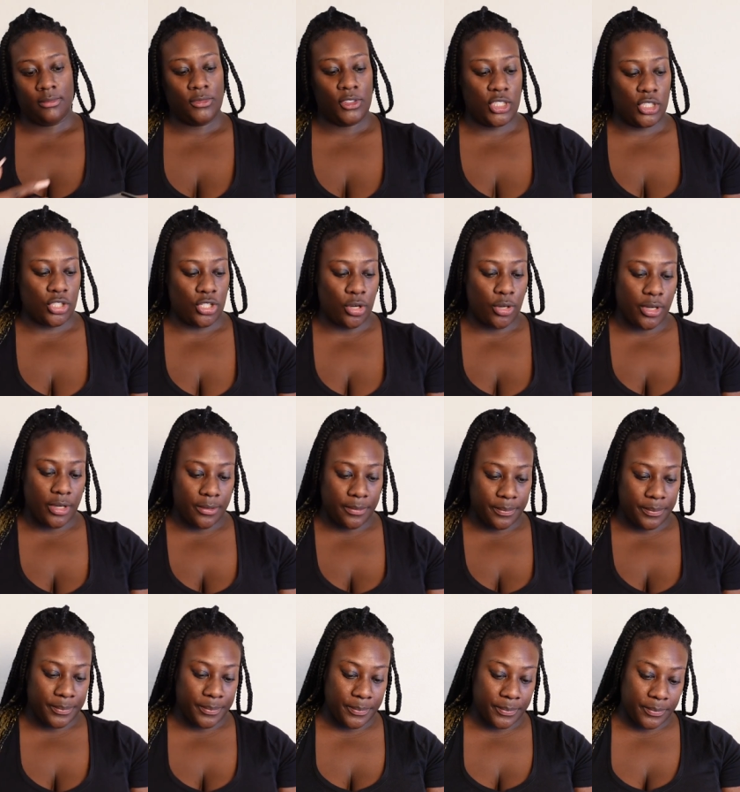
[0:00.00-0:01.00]
Just joking.
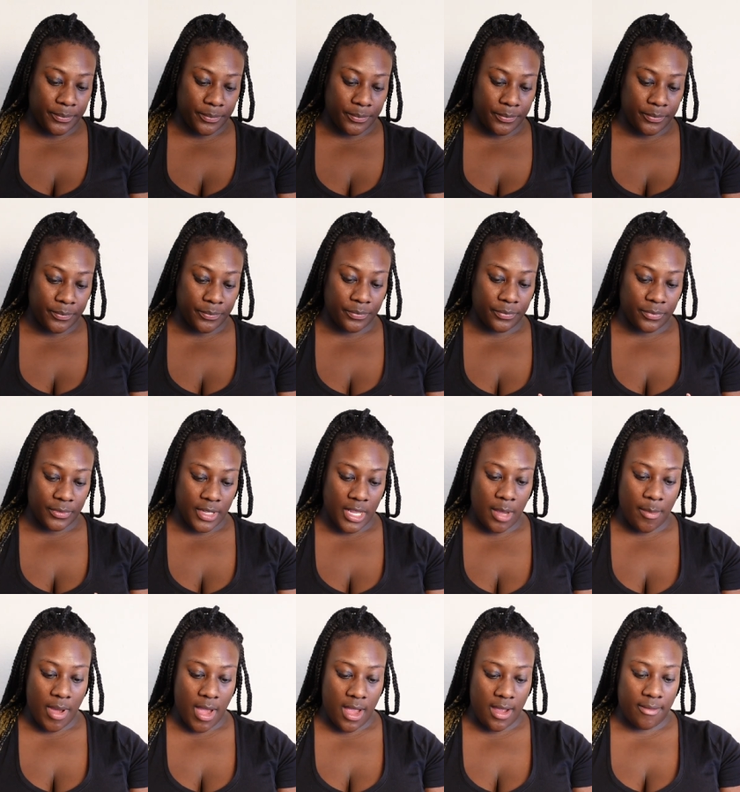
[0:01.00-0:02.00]

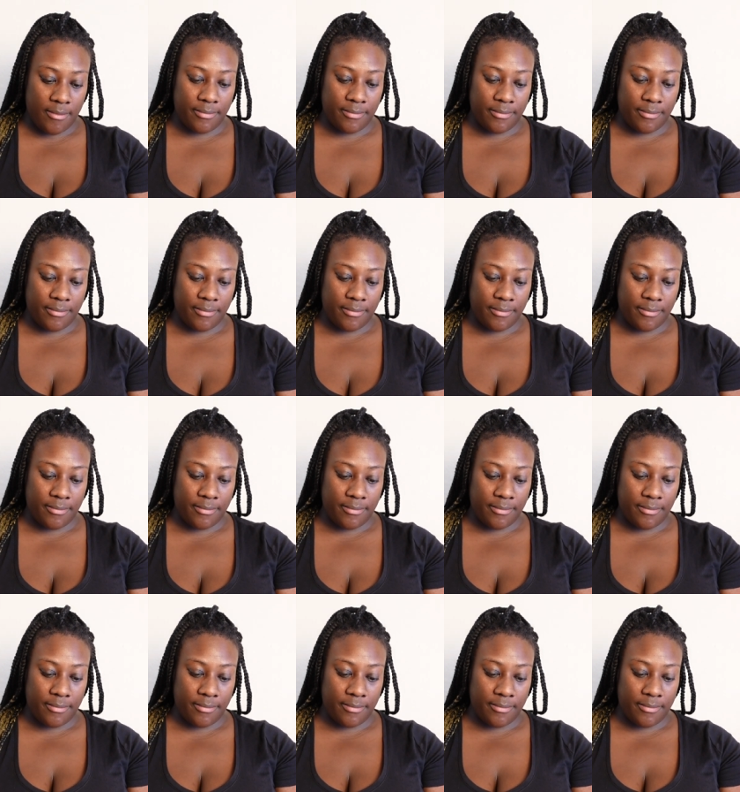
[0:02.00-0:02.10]
Am I?